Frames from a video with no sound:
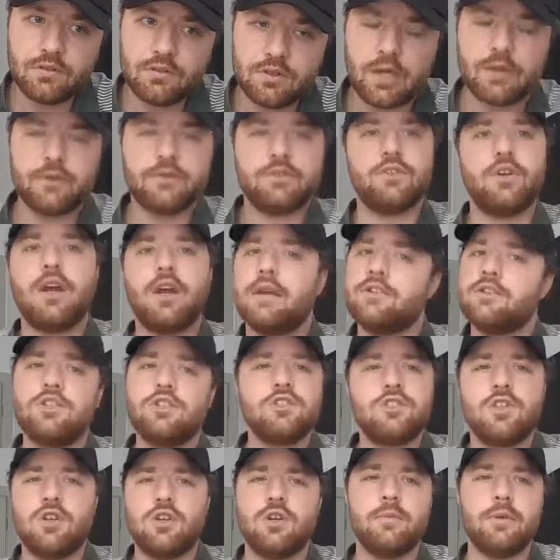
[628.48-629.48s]
No, sorry, it's
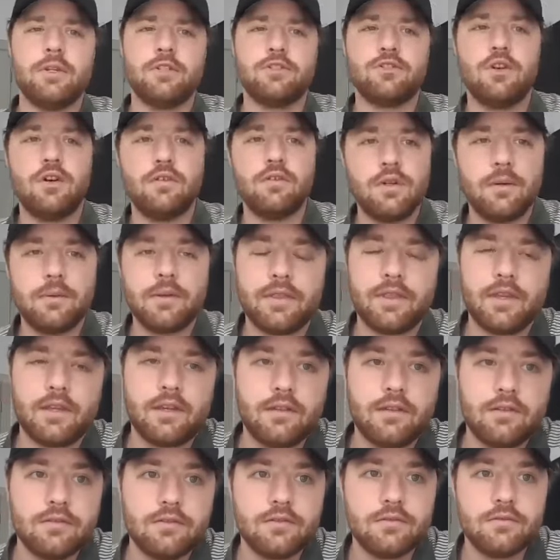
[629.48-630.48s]
just the Hermitage Golf Club, I
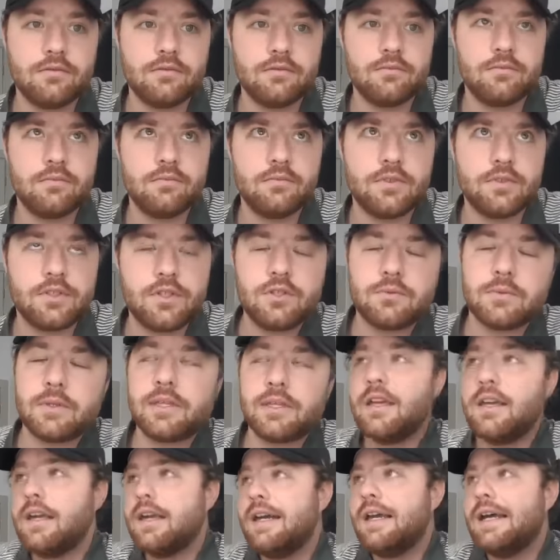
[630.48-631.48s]
think. Excuse me.
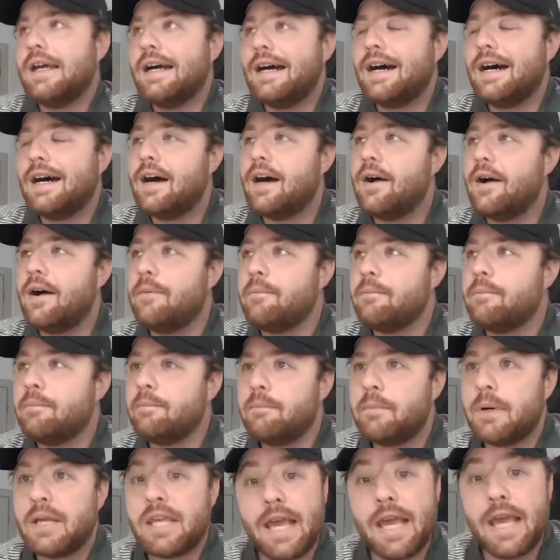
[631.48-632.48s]

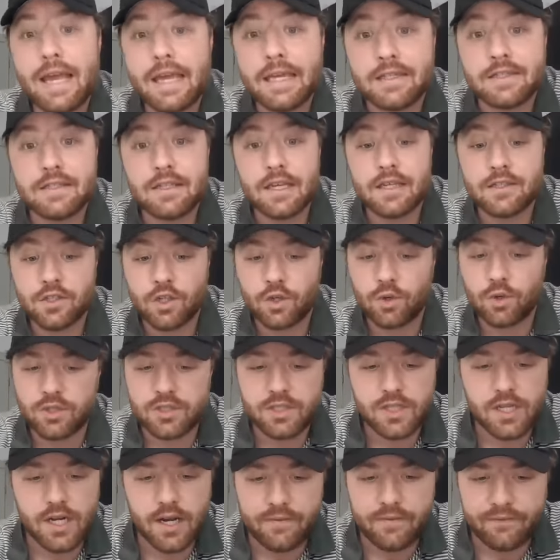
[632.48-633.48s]
But yeah, it's a
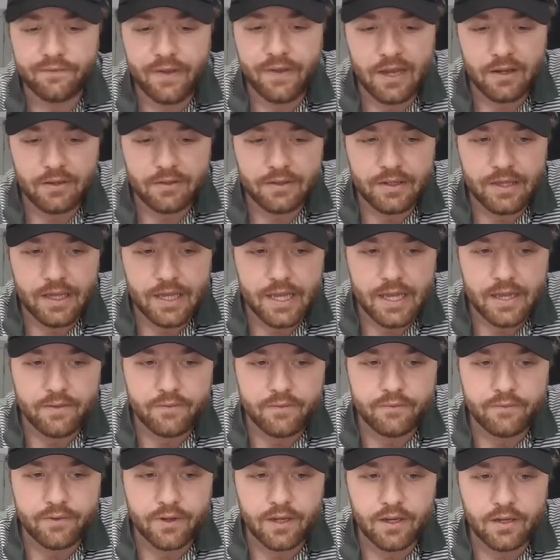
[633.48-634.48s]
course that I found. They
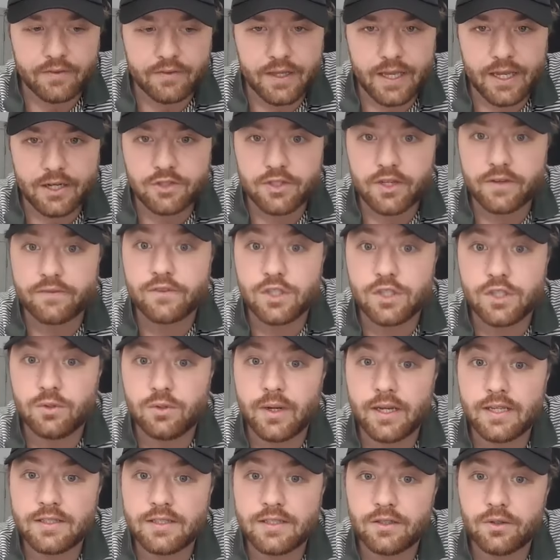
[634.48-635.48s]
actually have
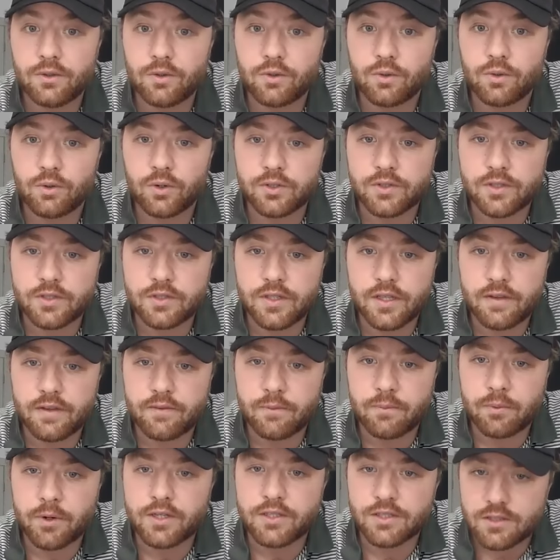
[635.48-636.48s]
two 18-hole courses. They
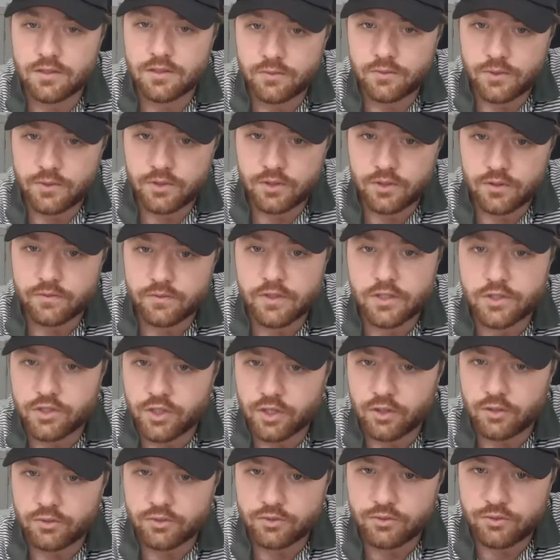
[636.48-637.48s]
have the President's Reserve and the
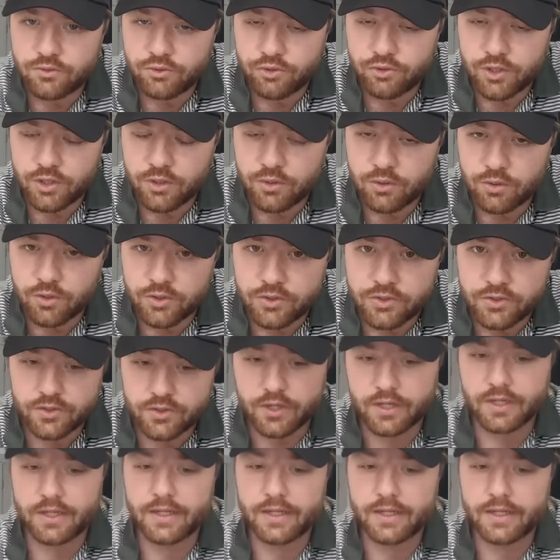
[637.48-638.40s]
General's Retreat course.